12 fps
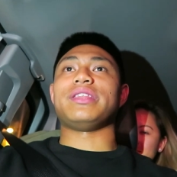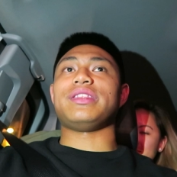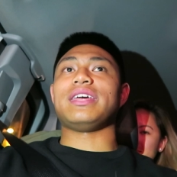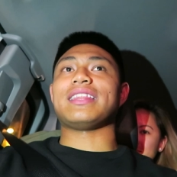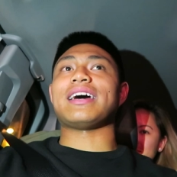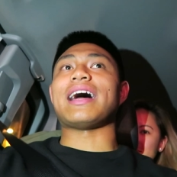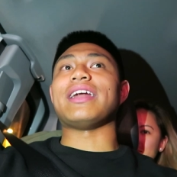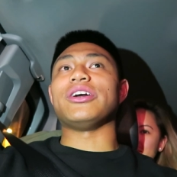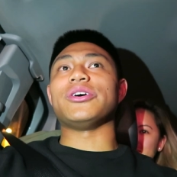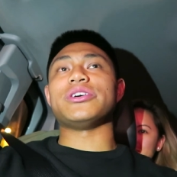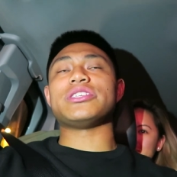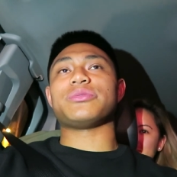the thing that I
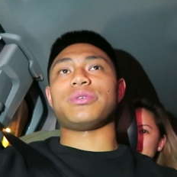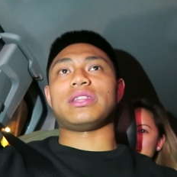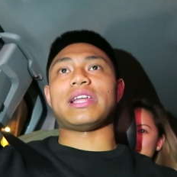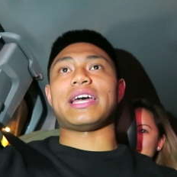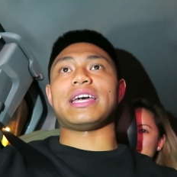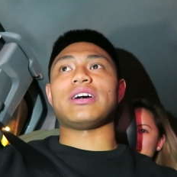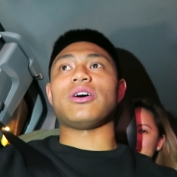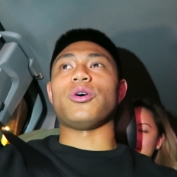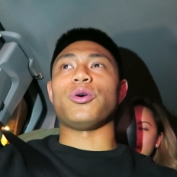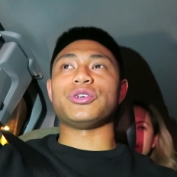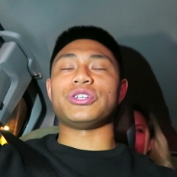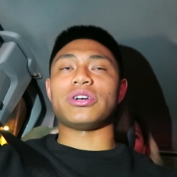noticed with like
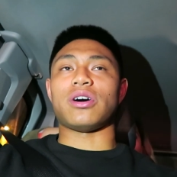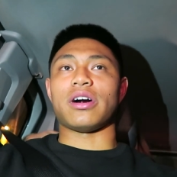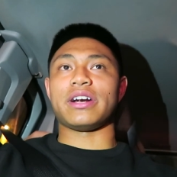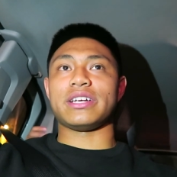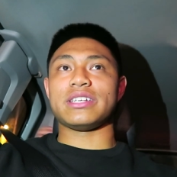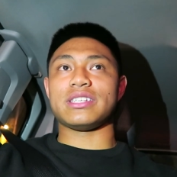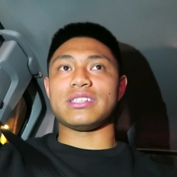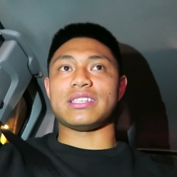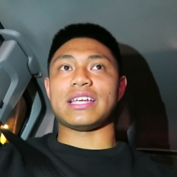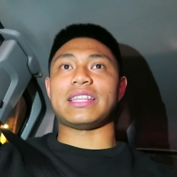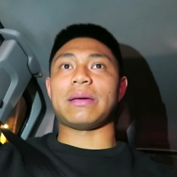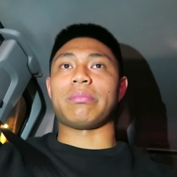older artists is
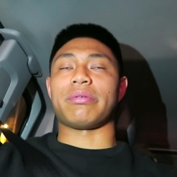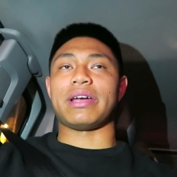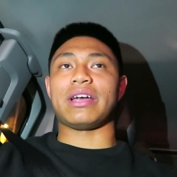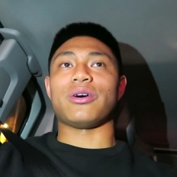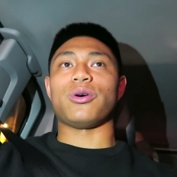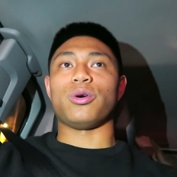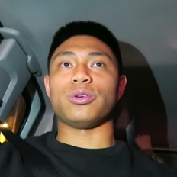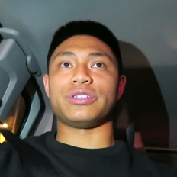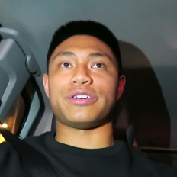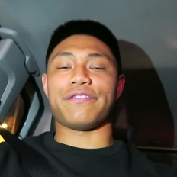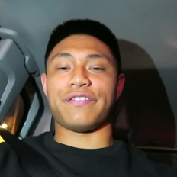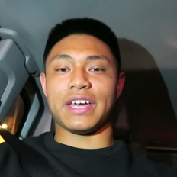that they bring
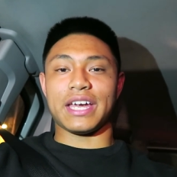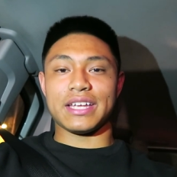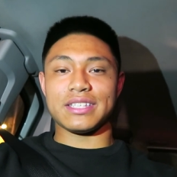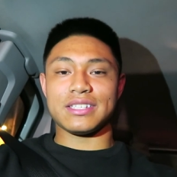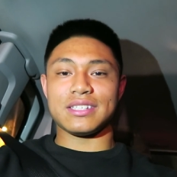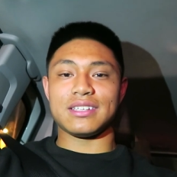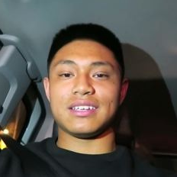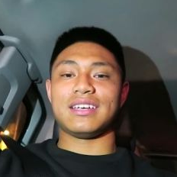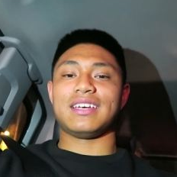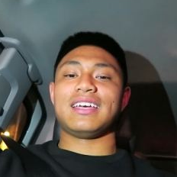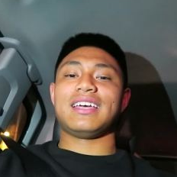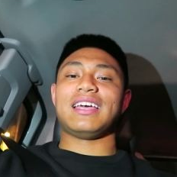older fans,
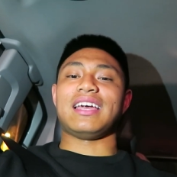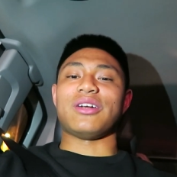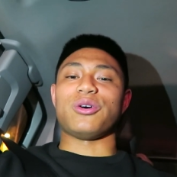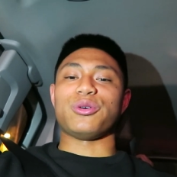and